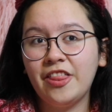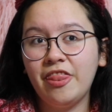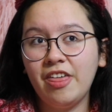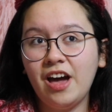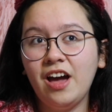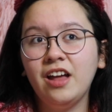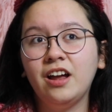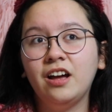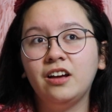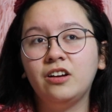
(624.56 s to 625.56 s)

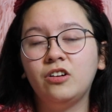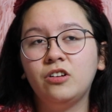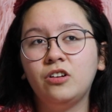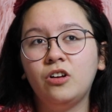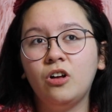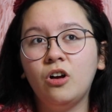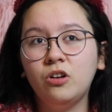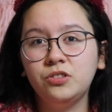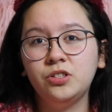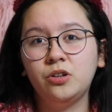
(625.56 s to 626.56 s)
that
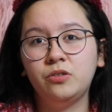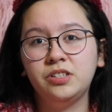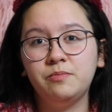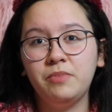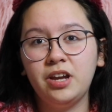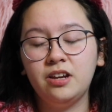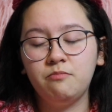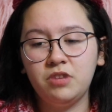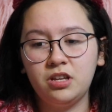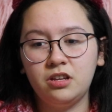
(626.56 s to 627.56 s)
also has
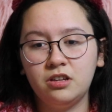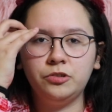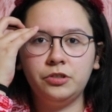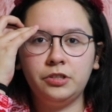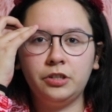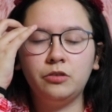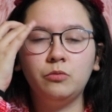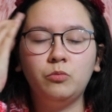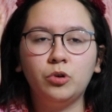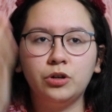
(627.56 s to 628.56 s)
made me just like
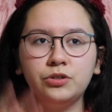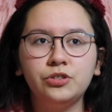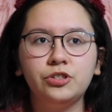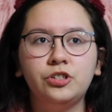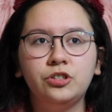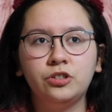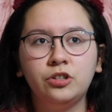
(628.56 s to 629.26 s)
the worst